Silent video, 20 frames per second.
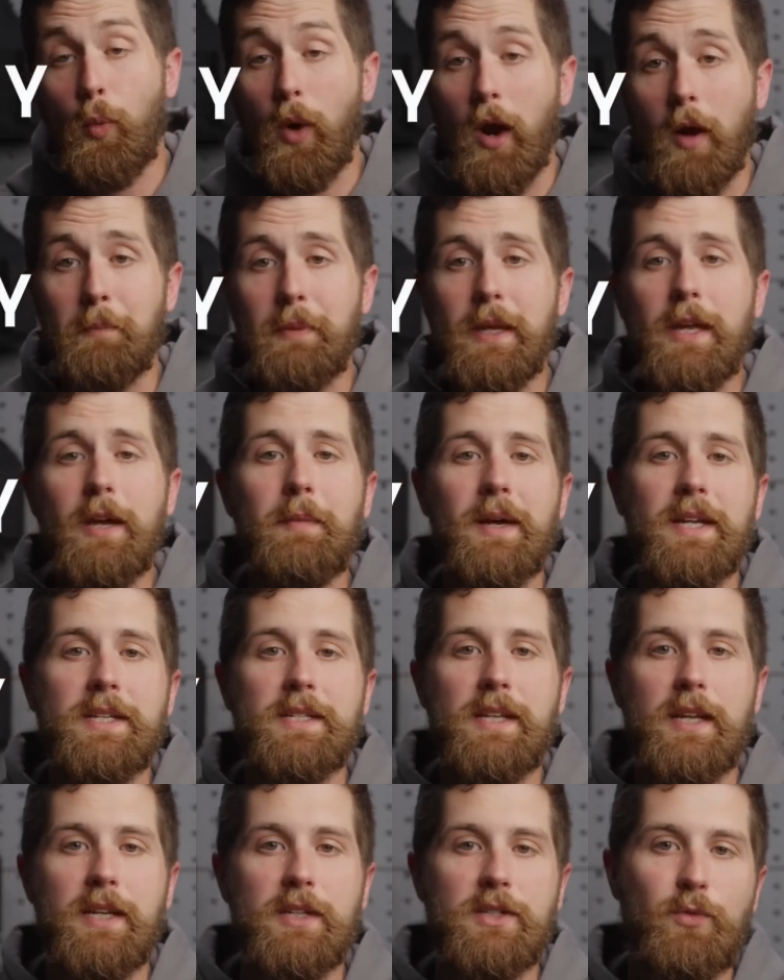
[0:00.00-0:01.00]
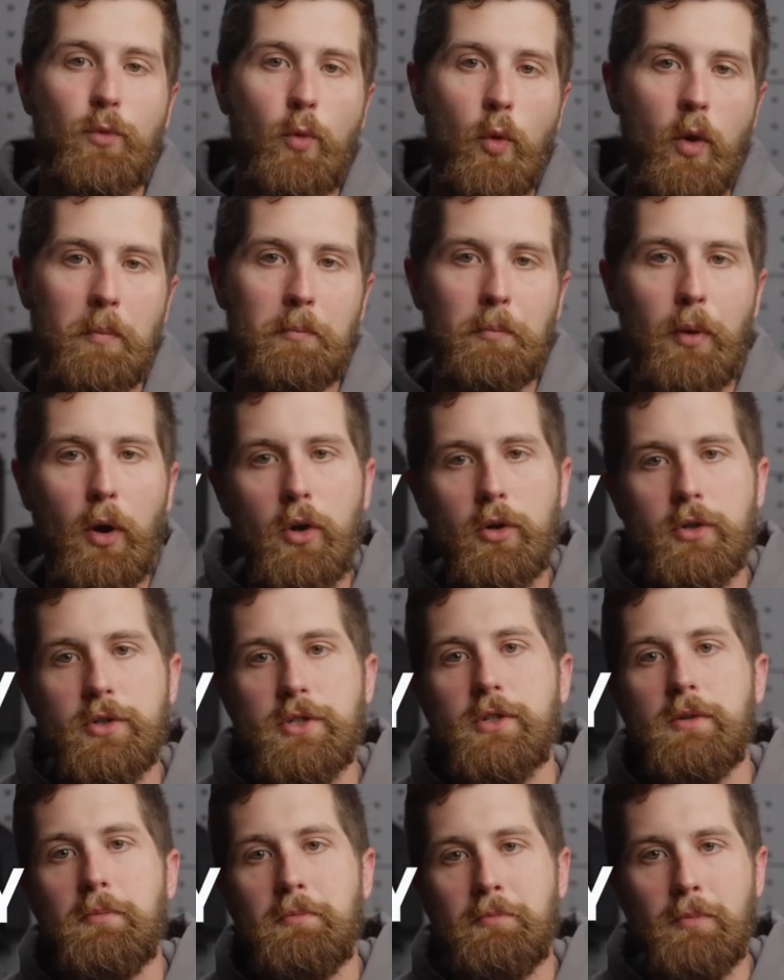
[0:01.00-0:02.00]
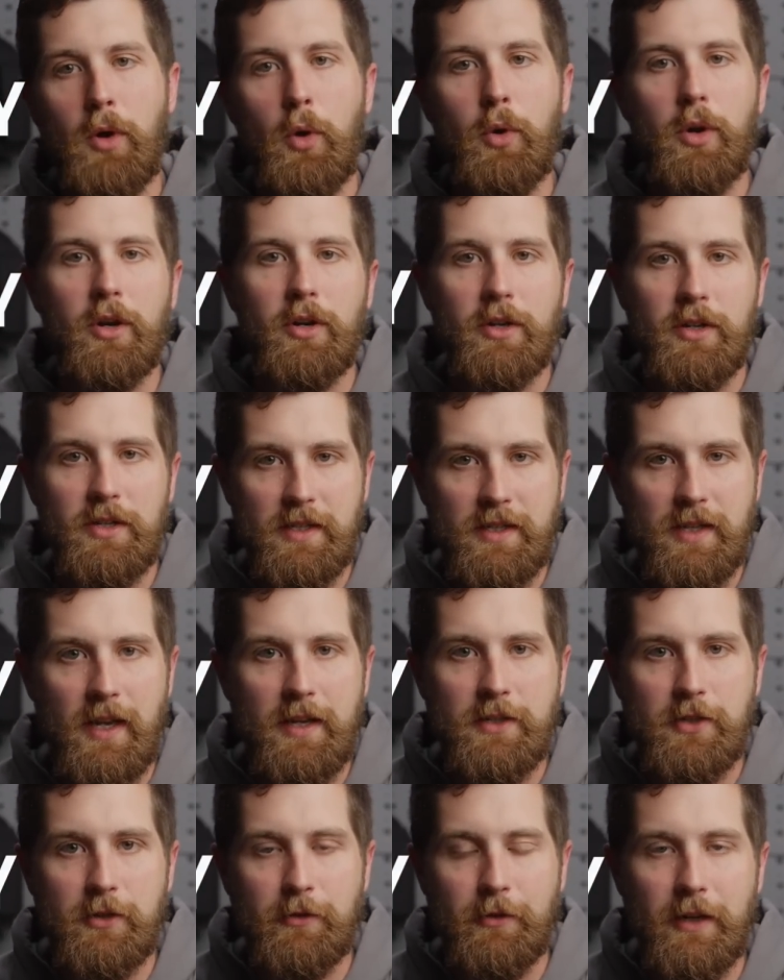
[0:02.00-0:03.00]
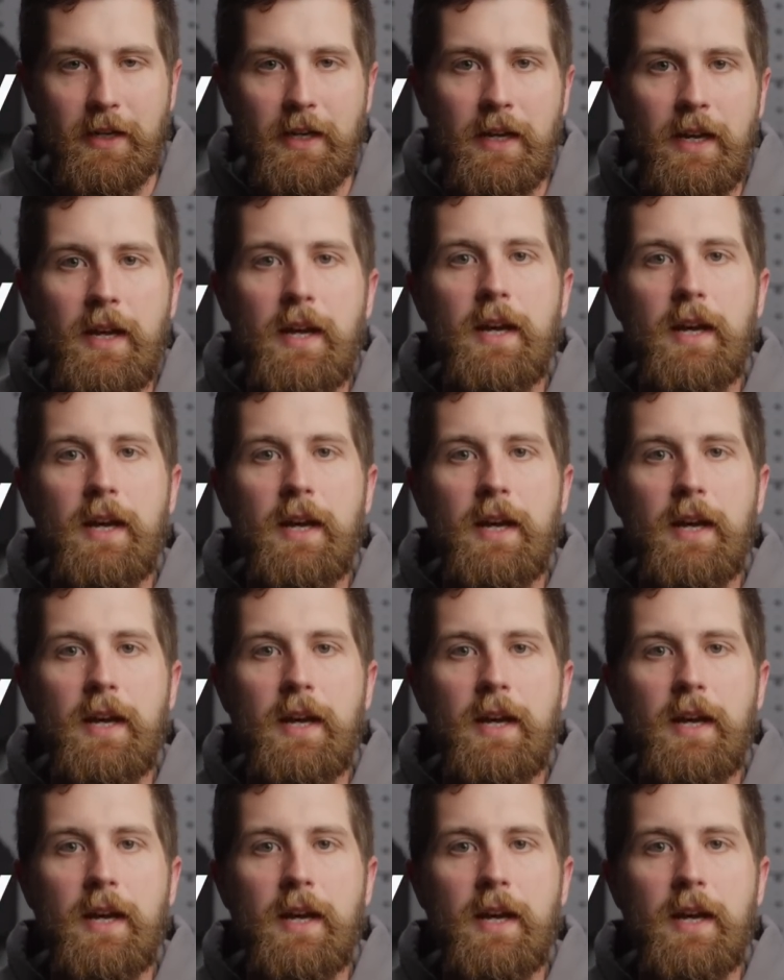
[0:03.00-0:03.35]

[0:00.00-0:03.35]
where P M S stands for pulse, motor, sensory.